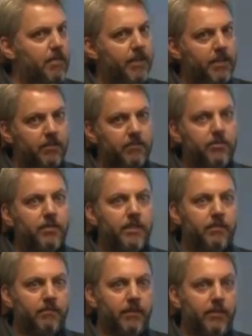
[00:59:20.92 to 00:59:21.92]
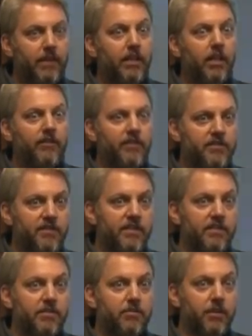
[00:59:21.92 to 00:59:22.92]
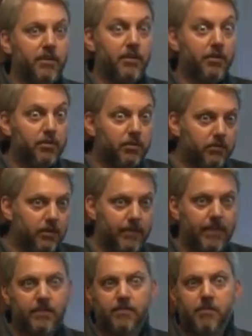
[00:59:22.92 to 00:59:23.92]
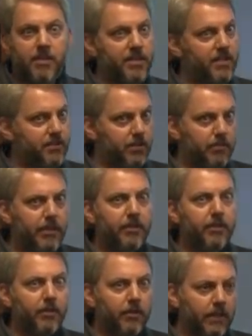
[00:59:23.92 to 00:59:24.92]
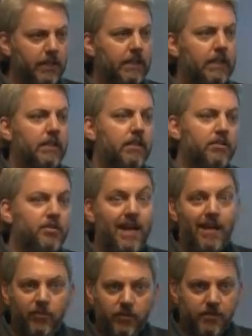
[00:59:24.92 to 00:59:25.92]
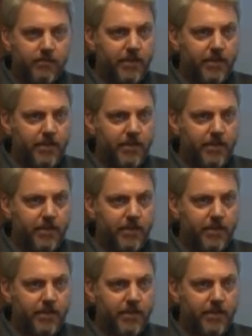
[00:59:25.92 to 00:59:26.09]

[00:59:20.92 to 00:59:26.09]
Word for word: coming and doing you know, in-office visits with you, I mean, it's much easier to be in New York. Travel is